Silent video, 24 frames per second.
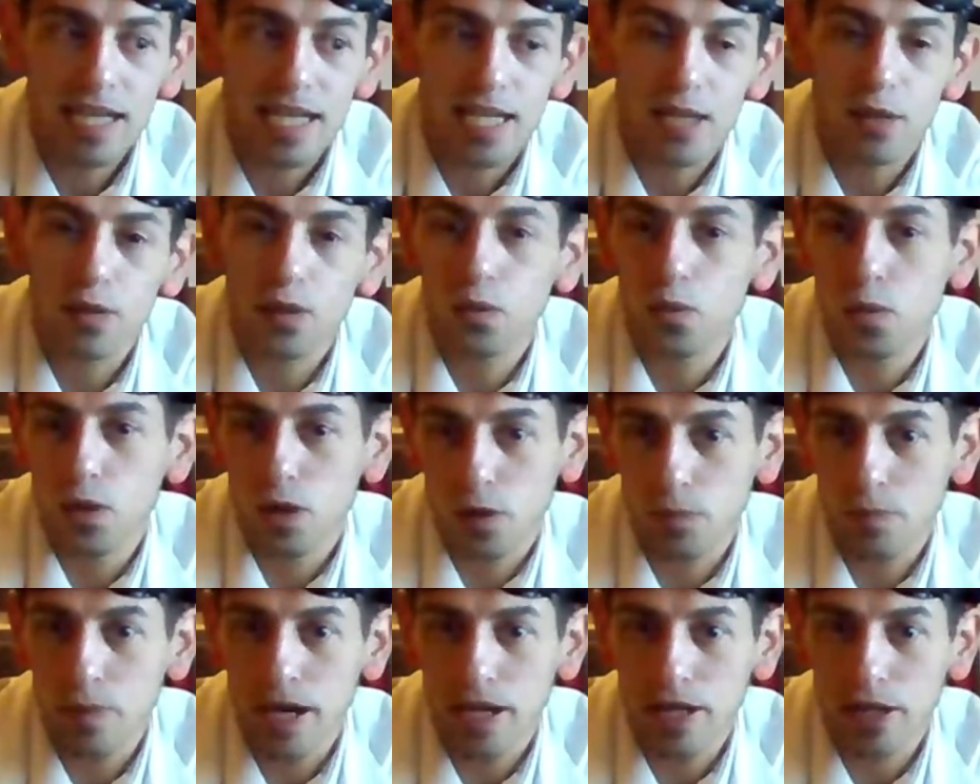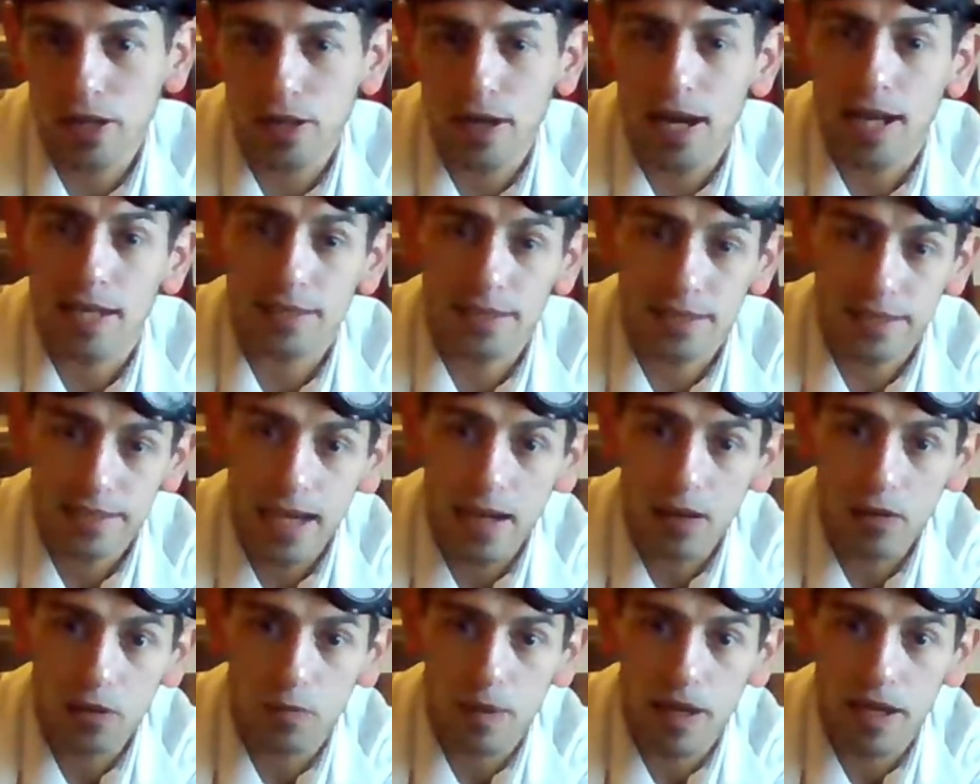It would work better and
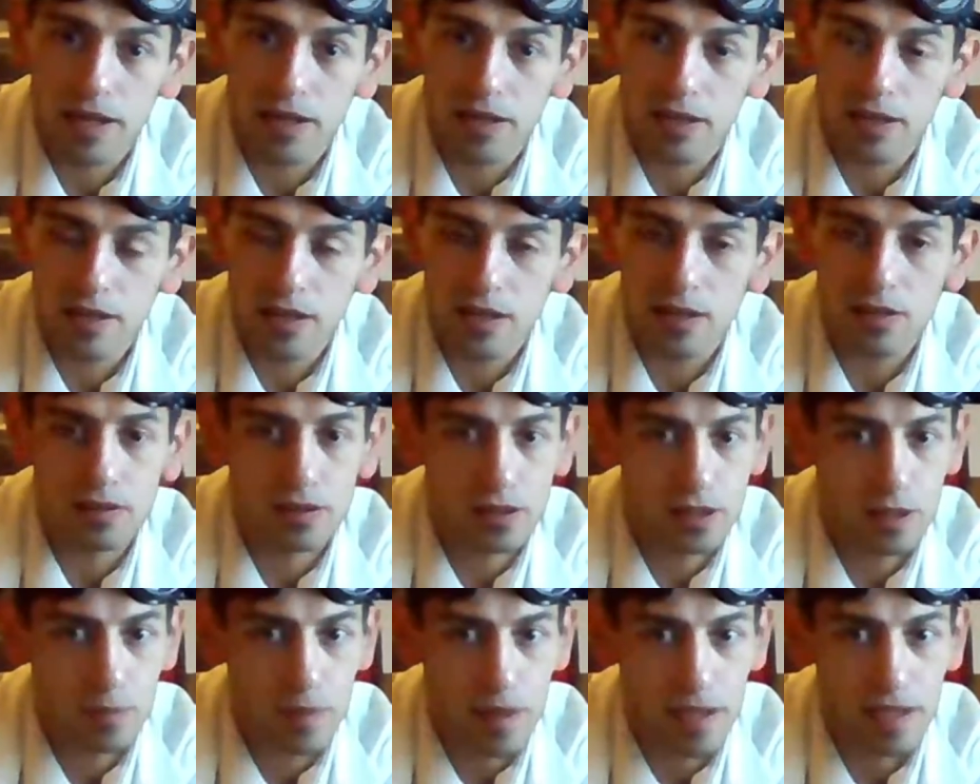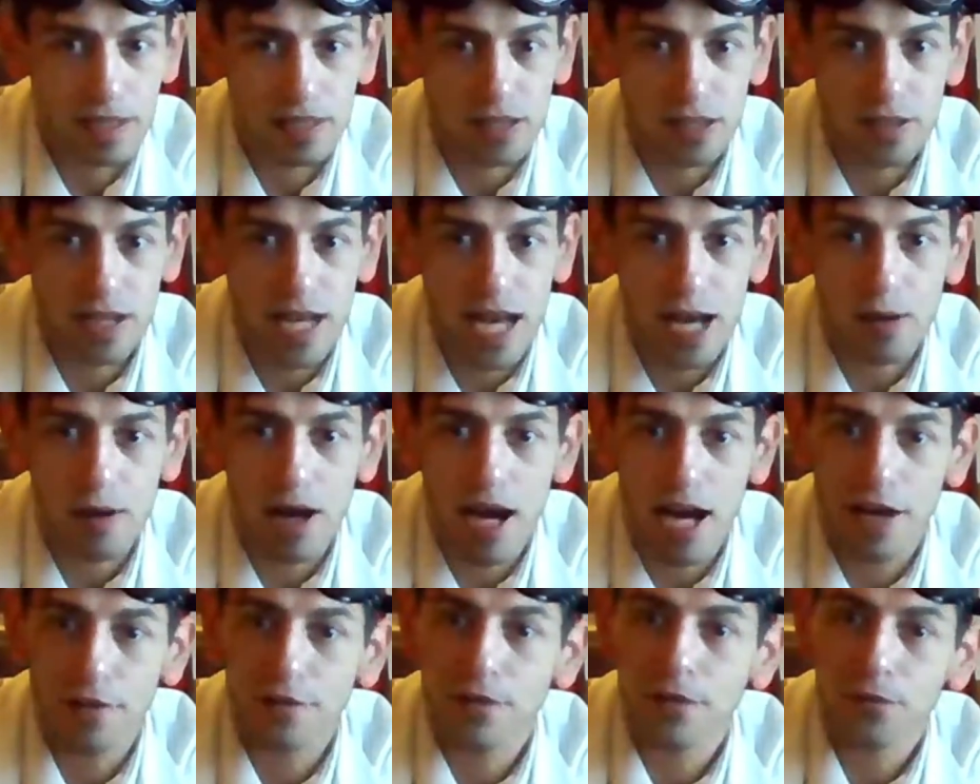sound better depending on how
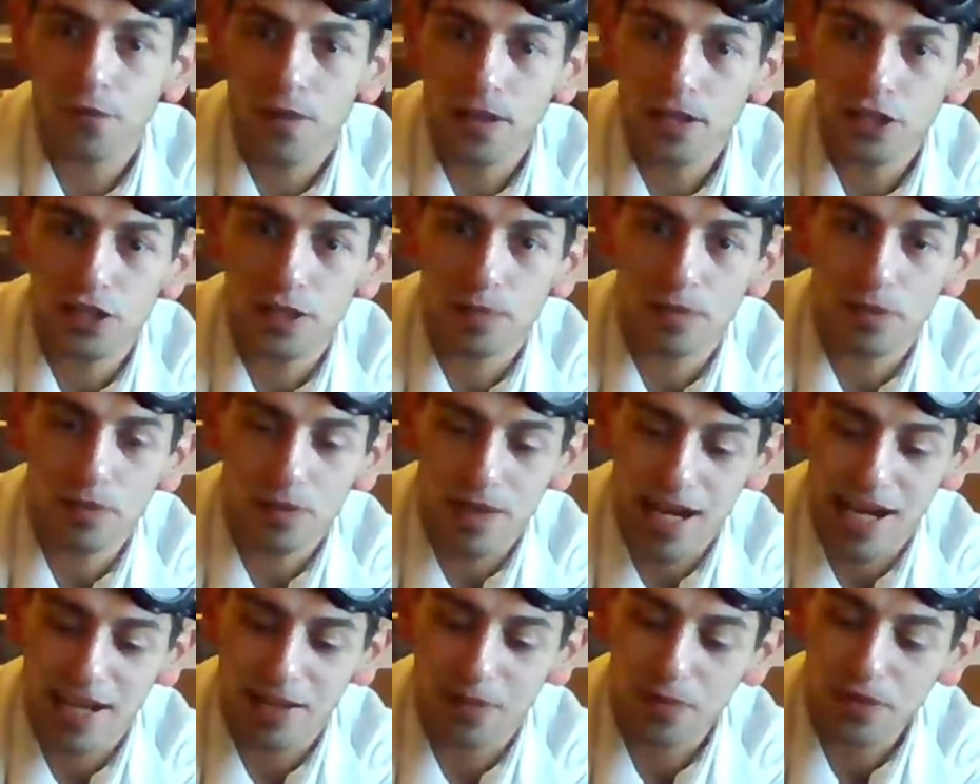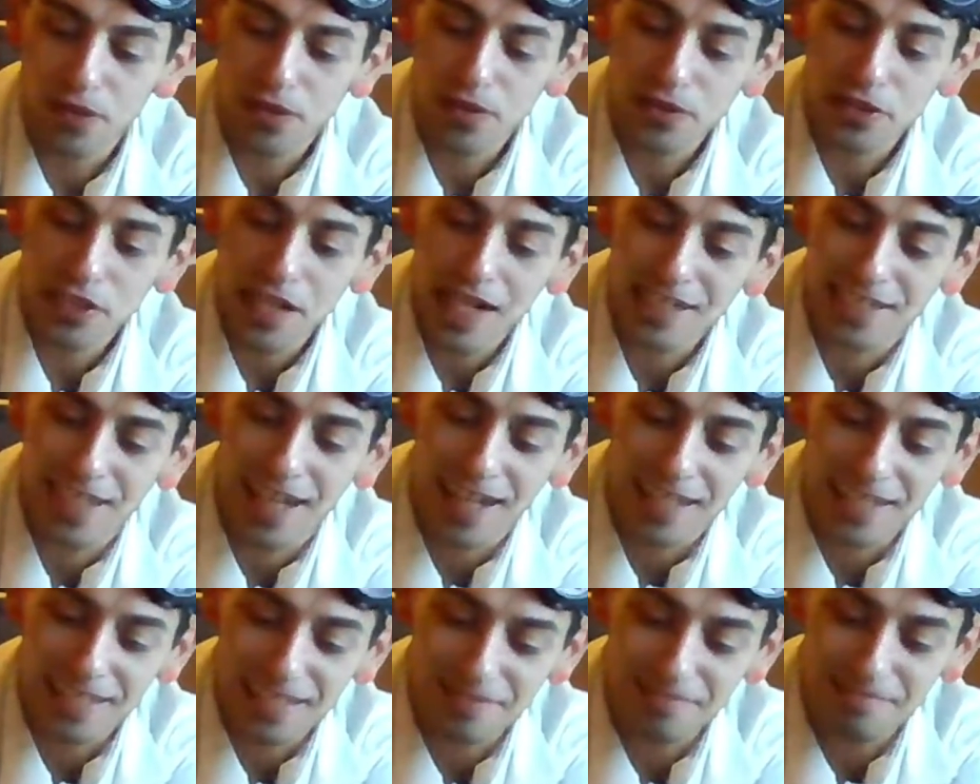high of a friendship you had with your
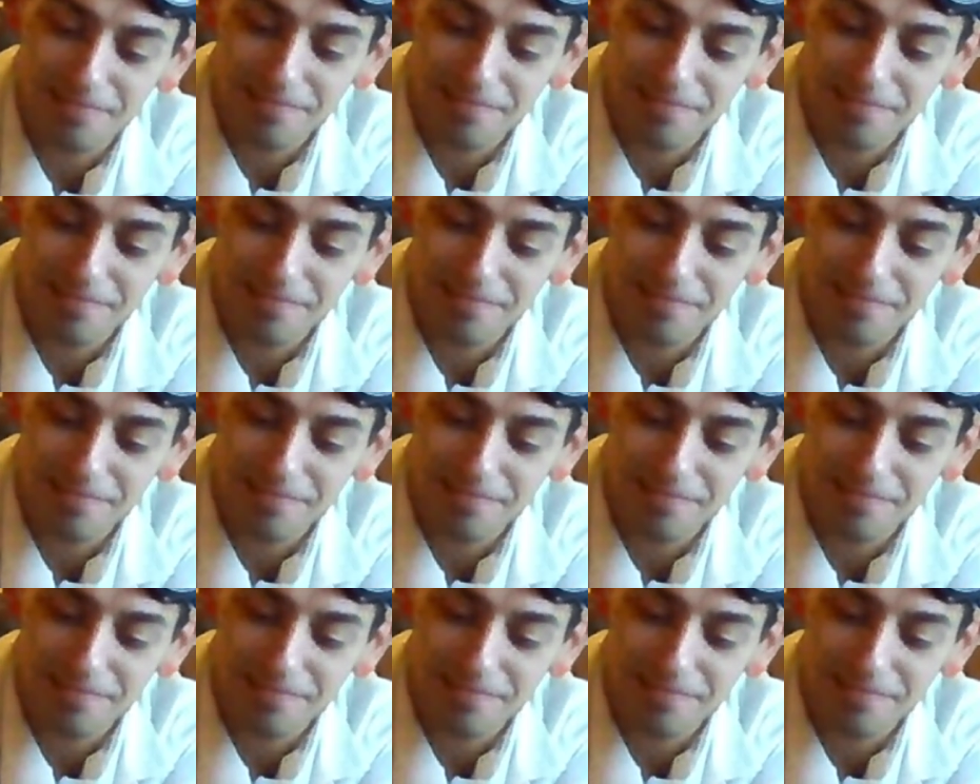Chatot.